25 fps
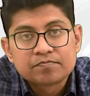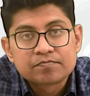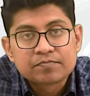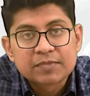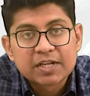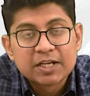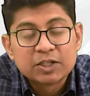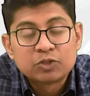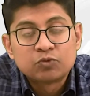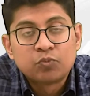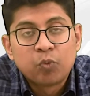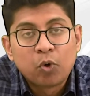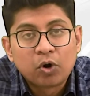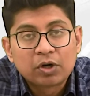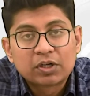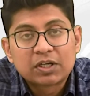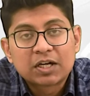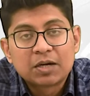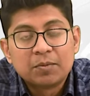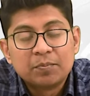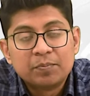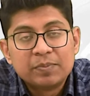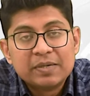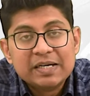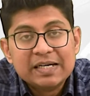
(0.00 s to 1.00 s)
is what
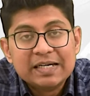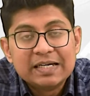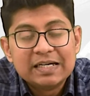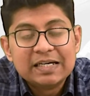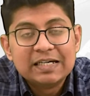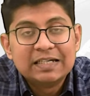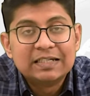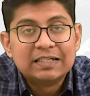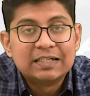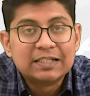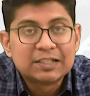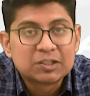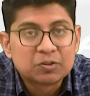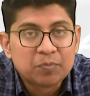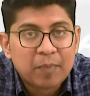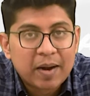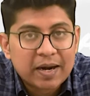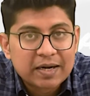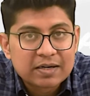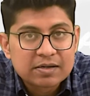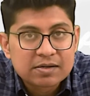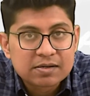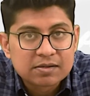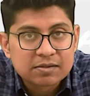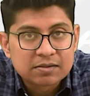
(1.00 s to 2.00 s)
completely
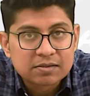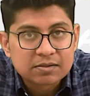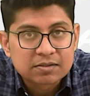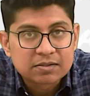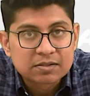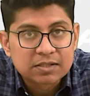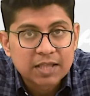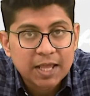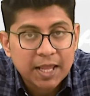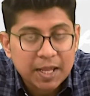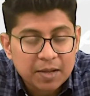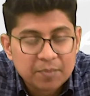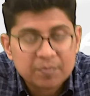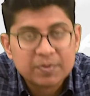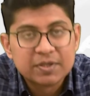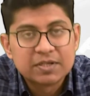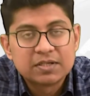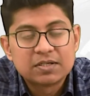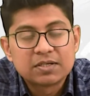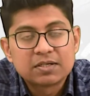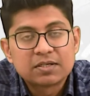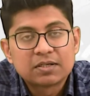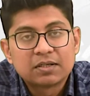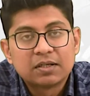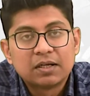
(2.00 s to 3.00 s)
dismantles the image
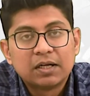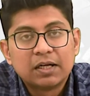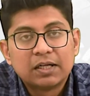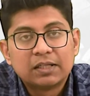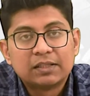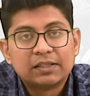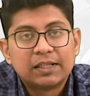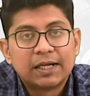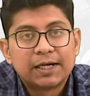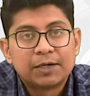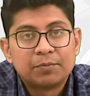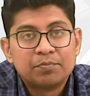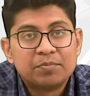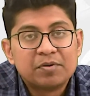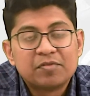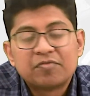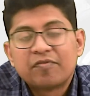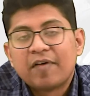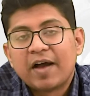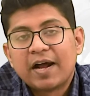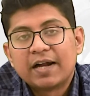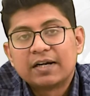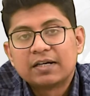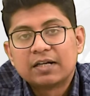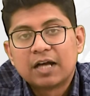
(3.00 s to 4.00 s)
that Biff
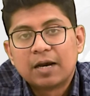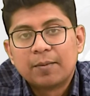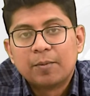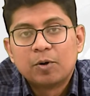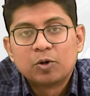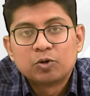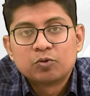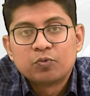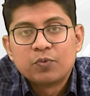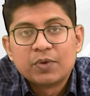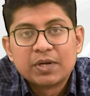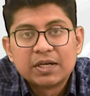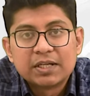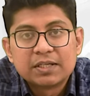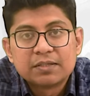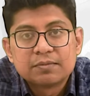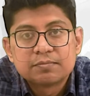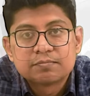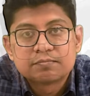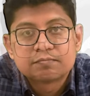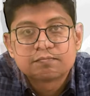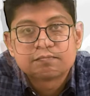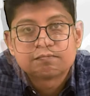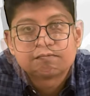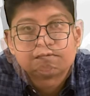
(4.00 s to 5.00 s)
had about Willie.
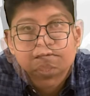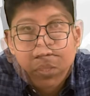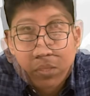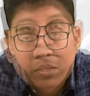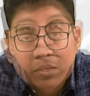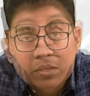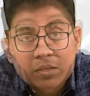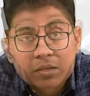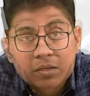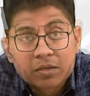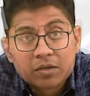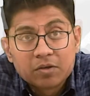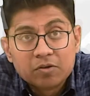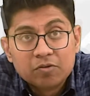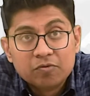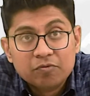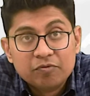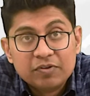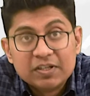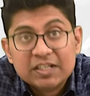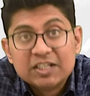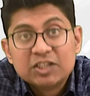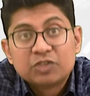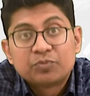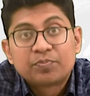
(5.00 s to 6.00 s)

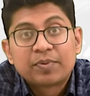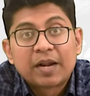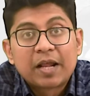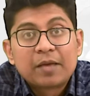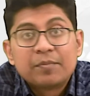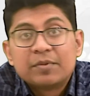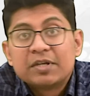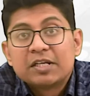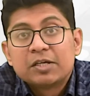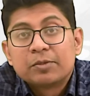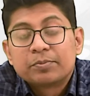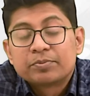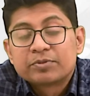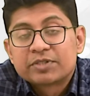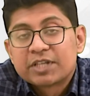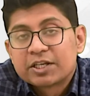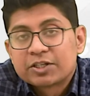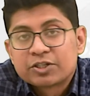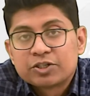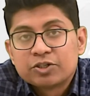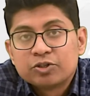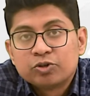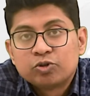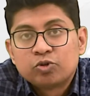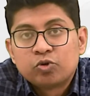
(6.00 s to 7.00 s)
Willie's primary
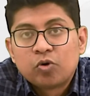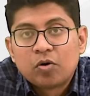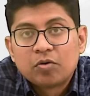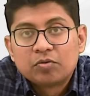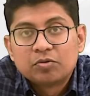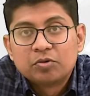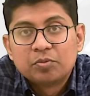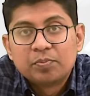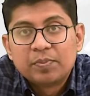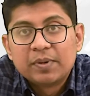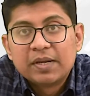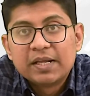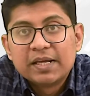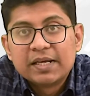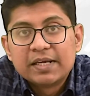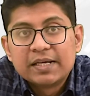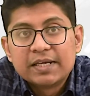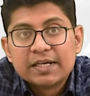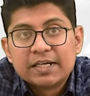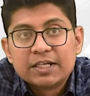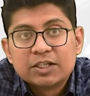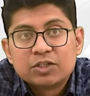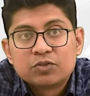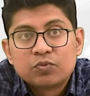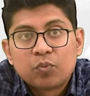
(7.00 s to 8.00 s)
obsession throughout the play
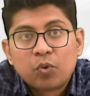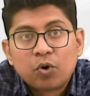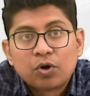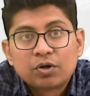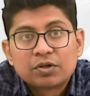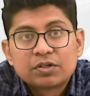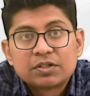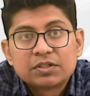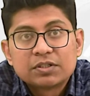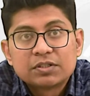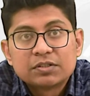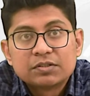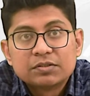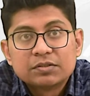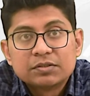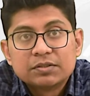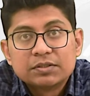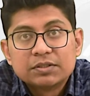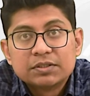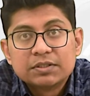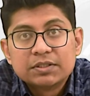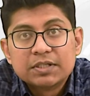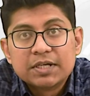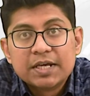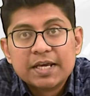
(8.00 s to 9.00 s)
is what
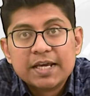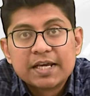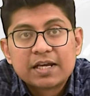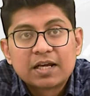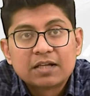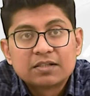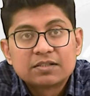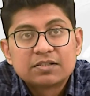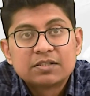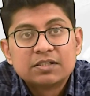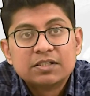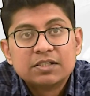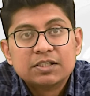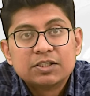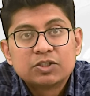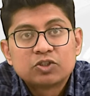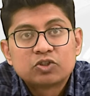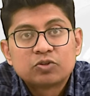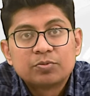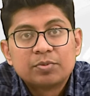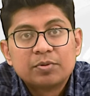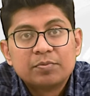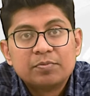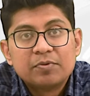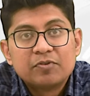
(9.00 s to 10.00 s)
he considers to
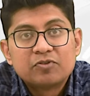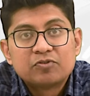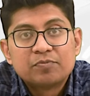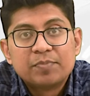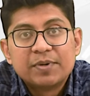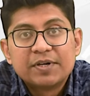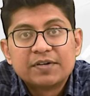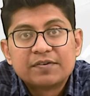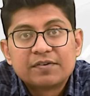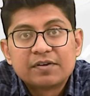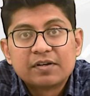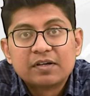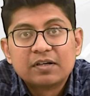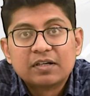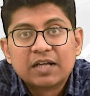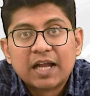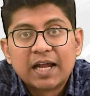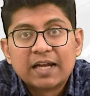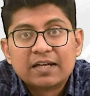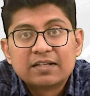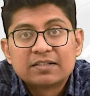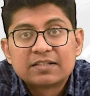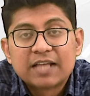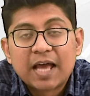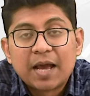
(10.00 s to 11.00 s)
be Biff's betrayal
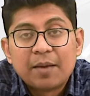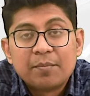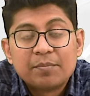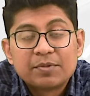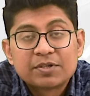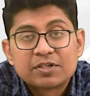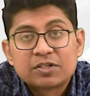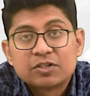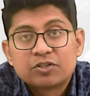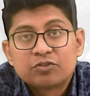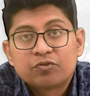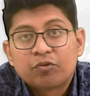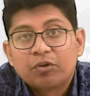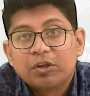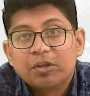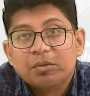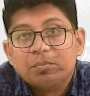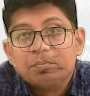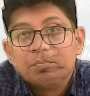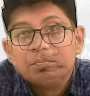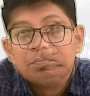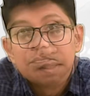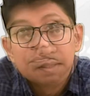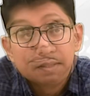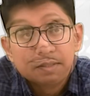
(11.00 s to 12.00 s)
and his ambitions for him.
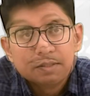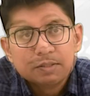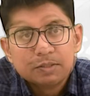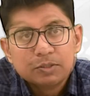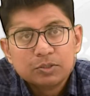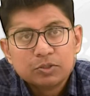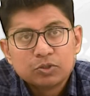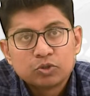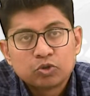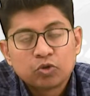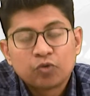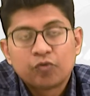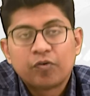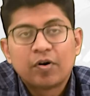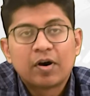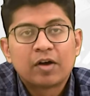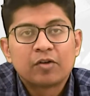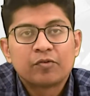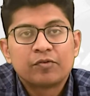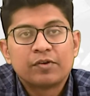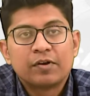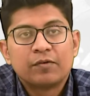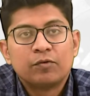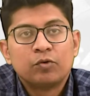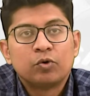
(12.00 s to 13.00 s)
So far,
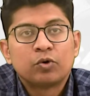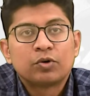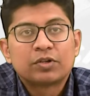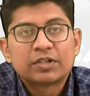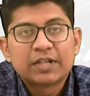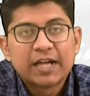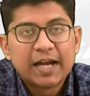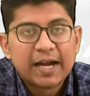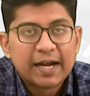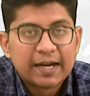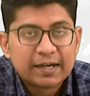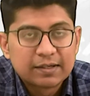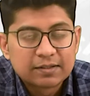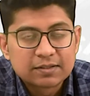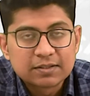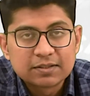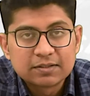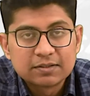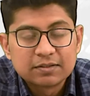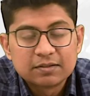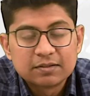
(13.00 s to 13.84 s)
we have looked at the